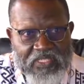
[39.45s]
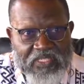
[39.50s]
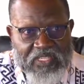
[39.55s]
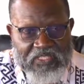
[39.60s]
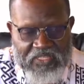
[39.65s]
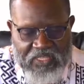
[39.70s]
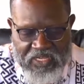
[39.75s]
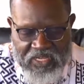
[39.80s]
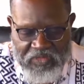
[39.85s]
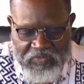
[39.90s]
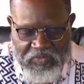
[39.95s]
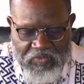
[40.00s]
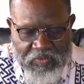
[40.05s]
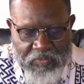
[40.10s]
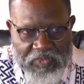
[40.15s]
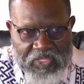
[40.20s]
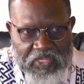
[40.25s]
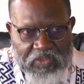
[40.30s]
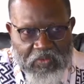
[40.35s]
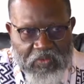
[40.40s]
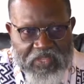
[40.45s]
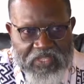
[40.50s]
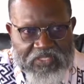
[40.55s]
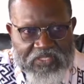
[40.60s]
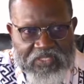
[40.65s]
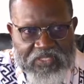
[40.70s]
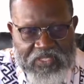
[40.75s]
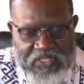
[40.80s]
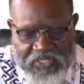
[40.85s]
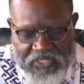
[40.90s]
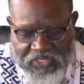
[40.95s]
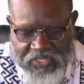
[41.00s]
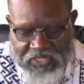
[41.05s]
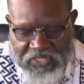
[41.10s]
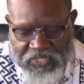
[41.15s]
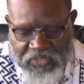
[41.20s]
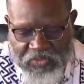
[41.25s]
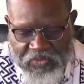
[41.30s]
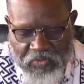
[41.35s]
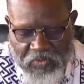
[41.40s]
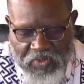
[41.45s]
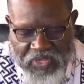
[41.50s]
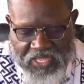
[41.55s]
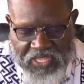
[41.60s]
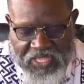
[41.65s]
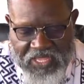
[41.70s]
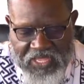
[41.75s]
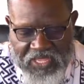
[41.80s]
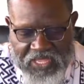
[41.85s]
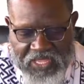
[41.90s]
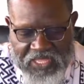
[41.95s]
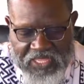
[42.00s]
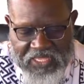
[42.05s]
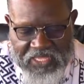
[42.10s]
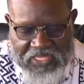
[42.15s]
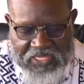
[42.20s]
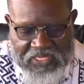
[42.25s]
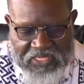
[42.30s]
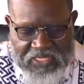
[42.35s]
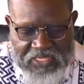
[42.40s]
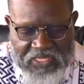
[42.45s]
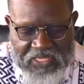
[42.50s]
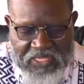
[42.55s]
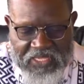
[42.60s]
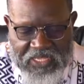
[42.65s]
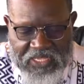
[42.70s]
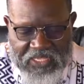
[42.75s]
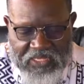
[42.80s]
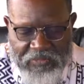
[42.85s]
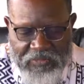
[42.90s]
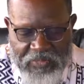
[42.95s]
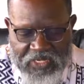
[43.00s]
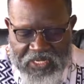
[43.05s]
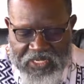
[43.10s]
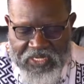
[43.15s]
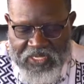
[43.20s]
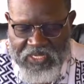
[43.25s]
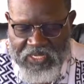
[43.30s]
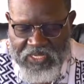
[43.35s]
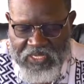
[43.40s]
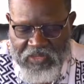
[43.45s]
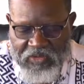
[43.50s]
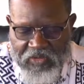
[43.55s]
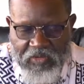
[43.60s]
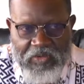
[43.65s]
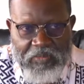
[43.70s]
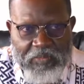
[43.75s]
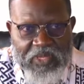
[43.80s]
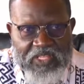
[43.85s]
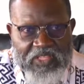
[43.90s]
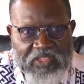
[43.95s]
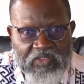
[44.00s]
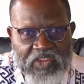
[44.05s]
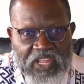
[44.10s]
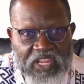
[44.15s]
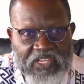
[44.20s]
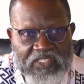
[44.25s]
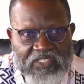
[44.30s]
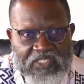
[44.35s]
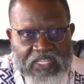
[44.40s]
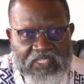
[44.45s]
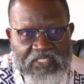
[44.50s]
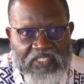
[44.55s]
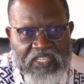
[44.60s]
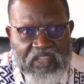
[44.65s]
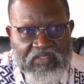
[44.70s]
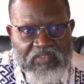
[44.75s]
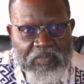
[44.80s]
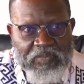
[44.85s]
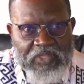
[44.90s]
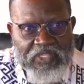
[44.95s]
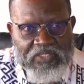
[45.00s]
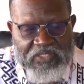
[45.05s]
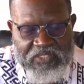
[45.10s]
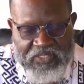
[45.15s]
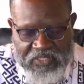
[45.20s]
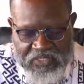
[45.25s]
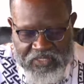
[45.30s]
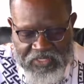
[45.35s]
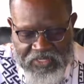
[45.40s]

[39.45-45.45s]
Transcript: I just arrived from the US, where I had been uh, called by the United States government